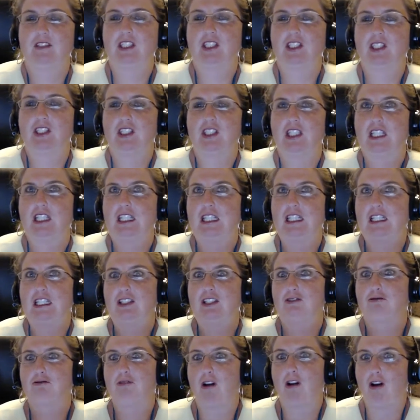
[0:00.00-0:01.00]
just
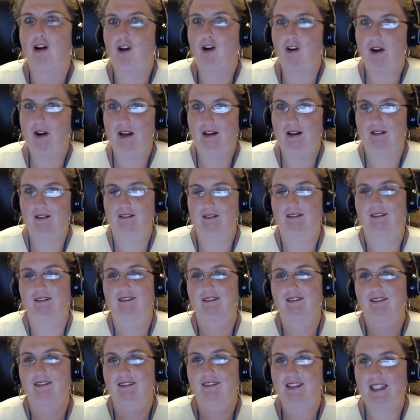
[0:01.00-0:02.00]
drawing
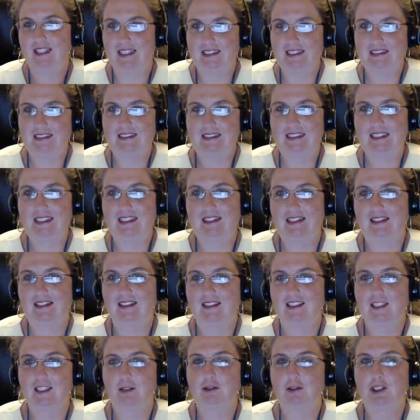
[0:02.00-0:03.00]
things
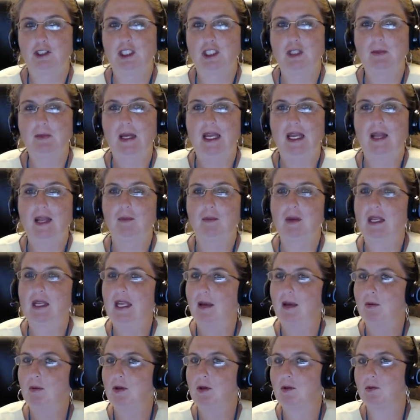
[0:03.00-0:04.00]
in. So she may
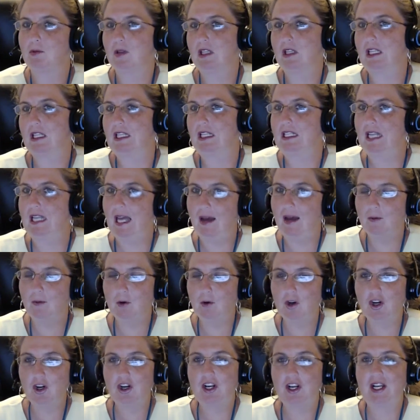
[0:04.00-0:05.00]
be able to really
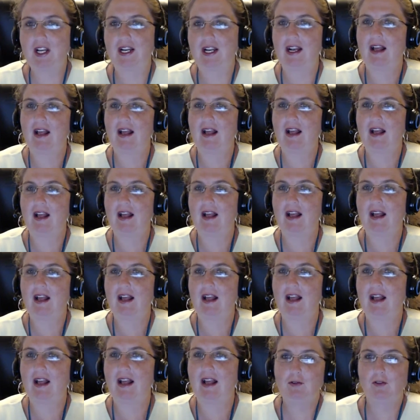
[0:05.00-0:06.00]
network and have things
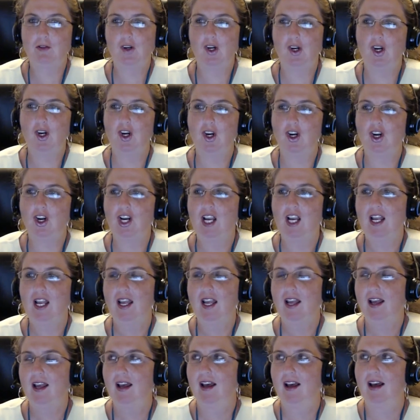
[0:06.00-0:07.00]
happen for her,
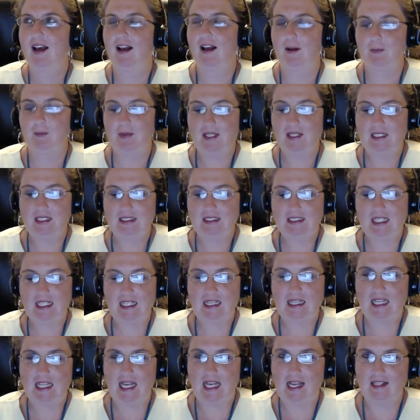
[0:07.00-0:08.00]
things
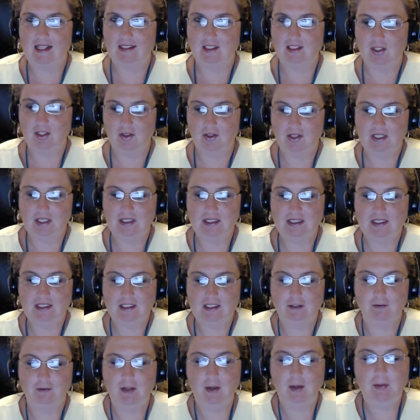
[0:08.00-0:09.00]
like that. So this is
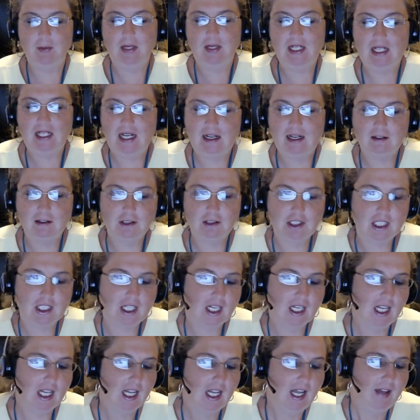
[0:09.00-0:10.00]
the feminine
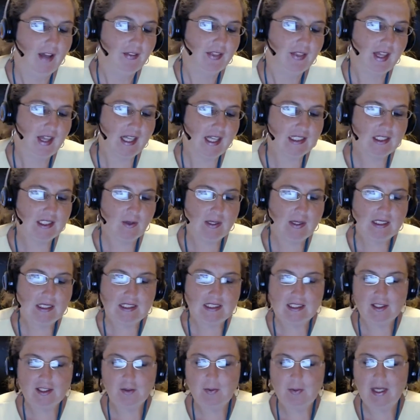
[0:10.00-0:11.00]
energy. That's how I
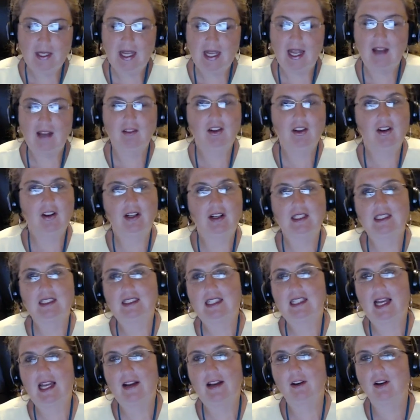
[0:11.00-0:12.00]
see you behaving on
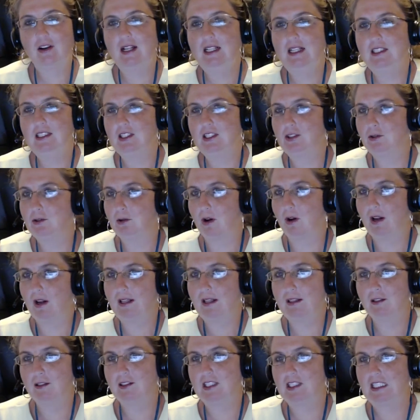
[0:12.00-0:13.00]
Saturday, just
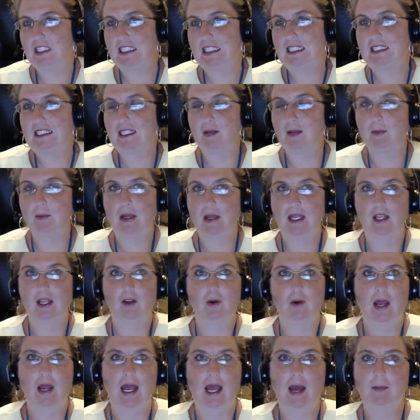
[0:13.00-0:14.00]
drawing those things that make
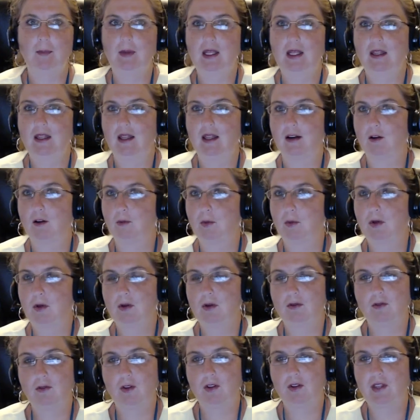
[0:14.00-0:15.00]
you happy, that are
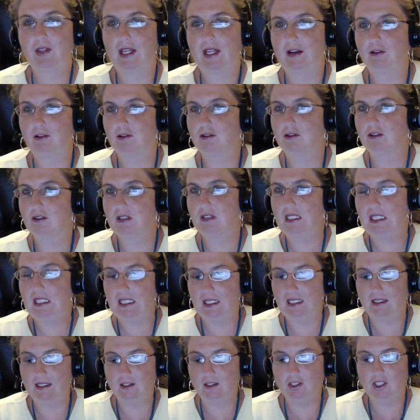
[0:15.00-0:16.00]
beautiful, that are good
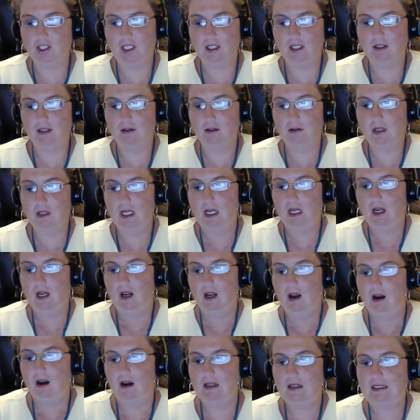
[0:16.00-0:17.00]
into you.
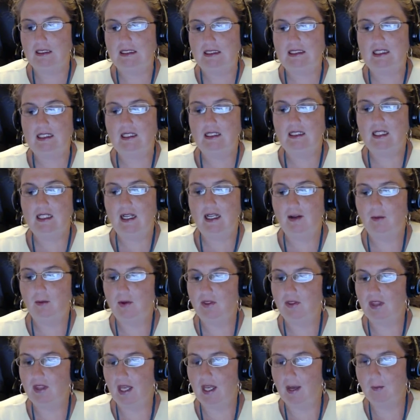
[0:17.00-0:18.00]
On Sunday
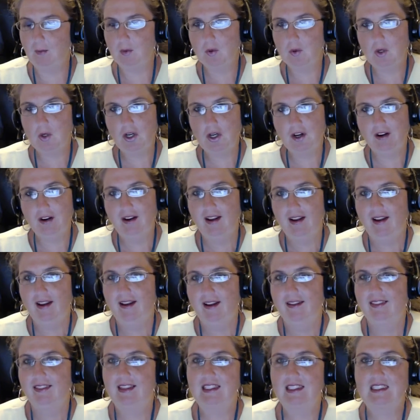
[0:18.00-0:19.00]
with the Emperor,
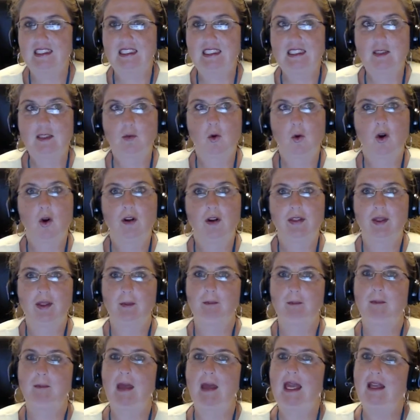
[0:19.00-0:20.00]
this is more the
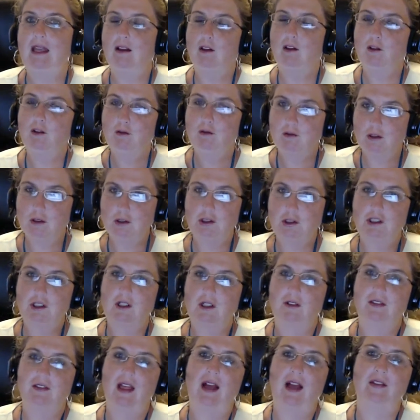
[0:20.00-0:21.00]
male
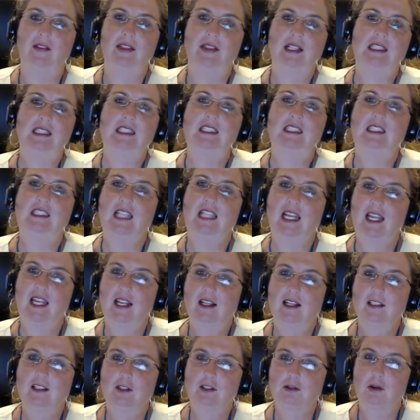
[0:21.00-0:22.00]
version of that. This is
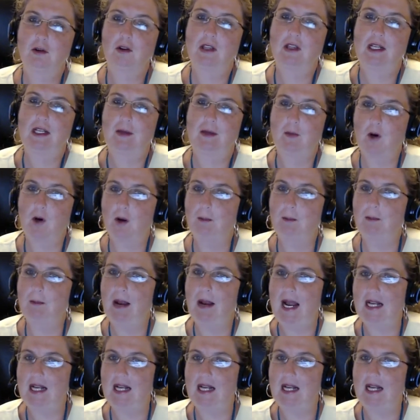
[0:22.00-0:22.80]
taking control in a more